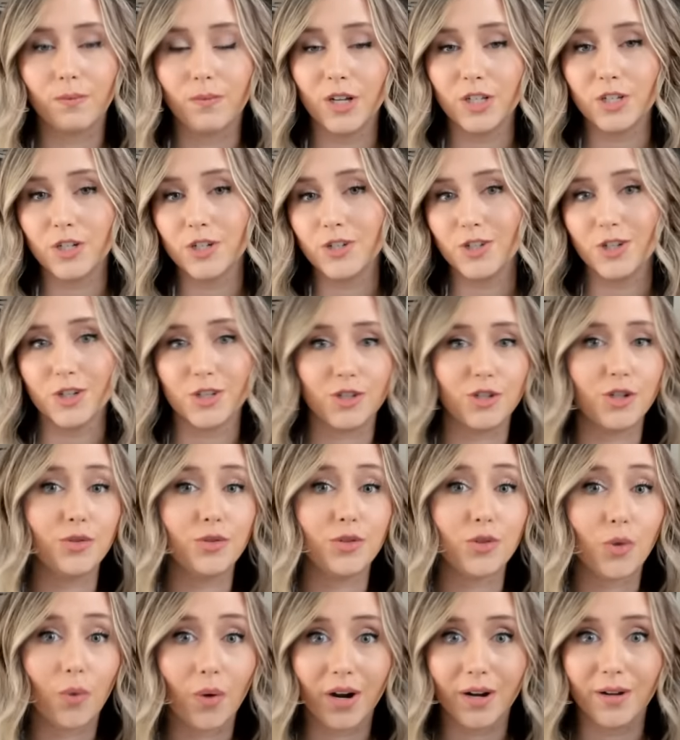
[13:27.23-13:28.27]
which is just
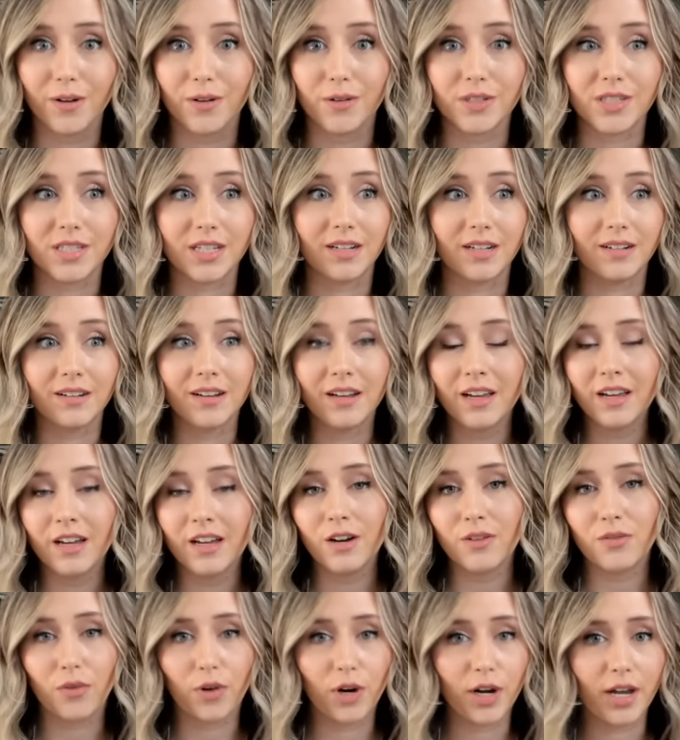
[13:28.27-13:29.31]
tutorials and
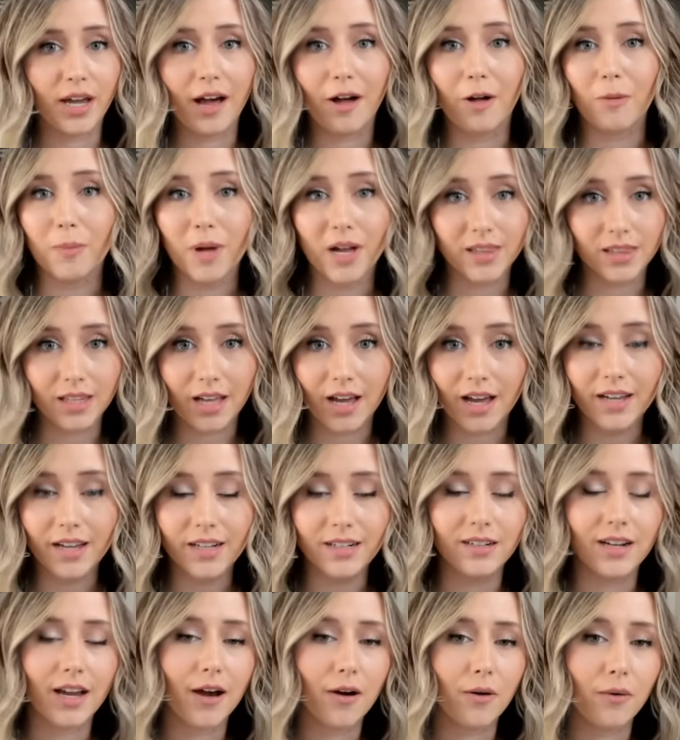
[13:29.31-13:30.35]
free help
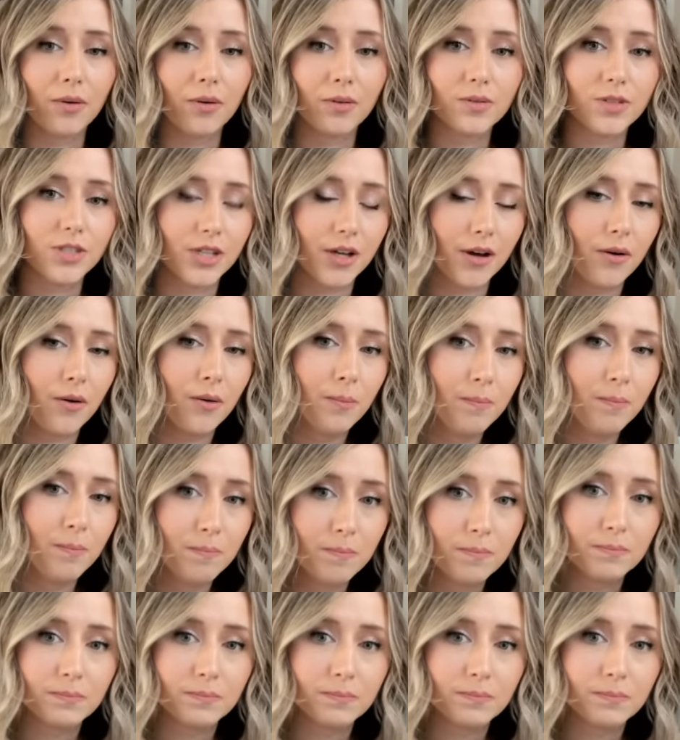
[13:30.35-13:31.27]
online now. So